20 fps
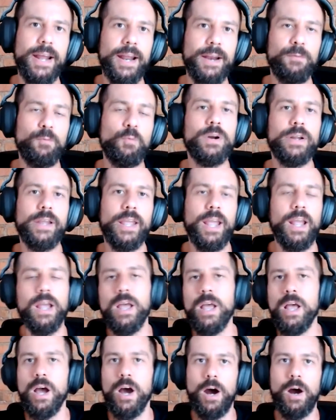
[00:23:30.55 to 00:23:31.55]
and working
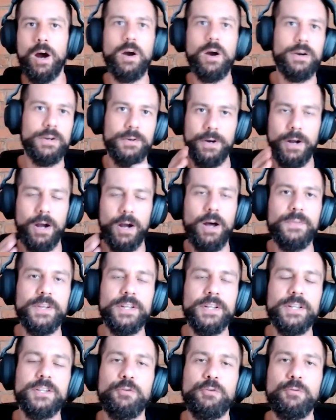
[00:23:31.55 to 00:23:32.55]
harder on
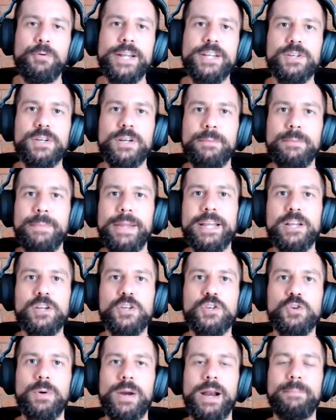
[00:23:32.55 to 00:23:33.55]
the integration and making
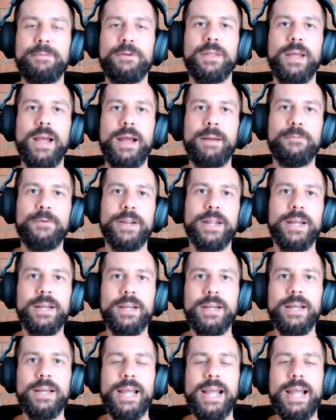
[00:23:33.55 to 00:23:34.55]
sure
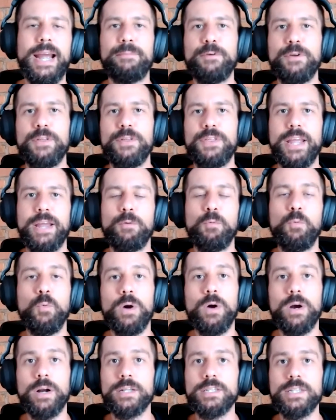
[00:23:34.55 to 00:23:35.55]
everything
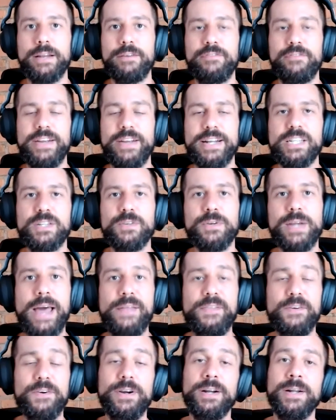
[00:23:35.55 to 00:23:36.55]
works and fits
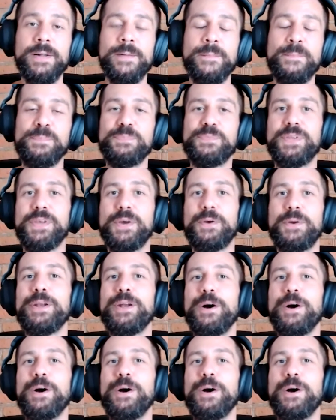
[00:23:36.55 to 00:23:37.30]
together. So